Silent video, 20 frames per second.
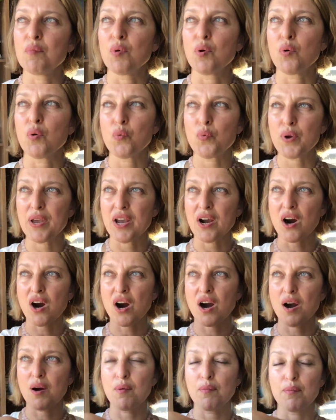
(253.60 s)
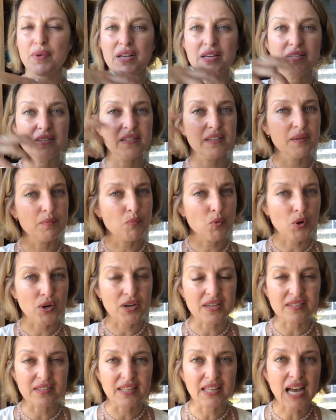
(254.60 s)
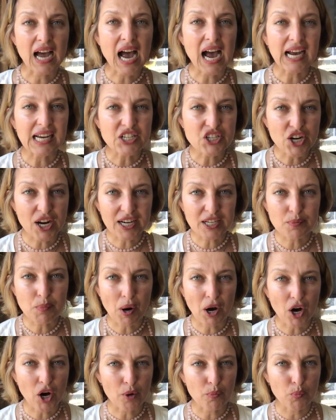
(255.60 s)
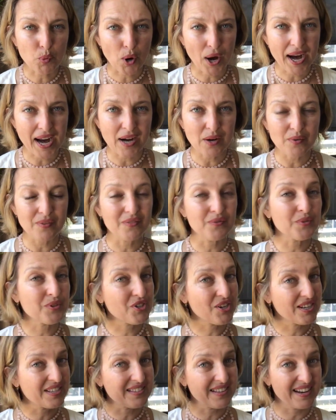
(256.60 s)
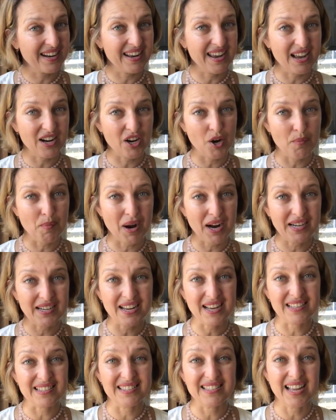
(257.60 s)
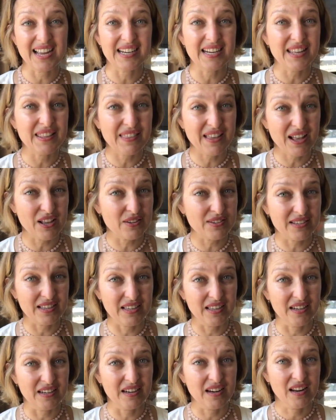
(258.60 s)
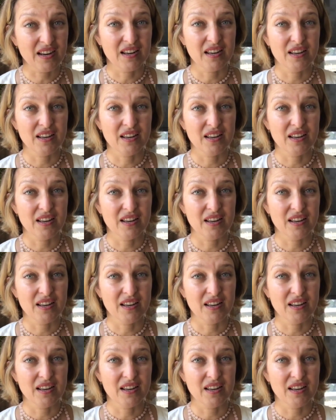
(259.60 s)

We are more easily hijacked by our brain, which I said again, our mind has 90,000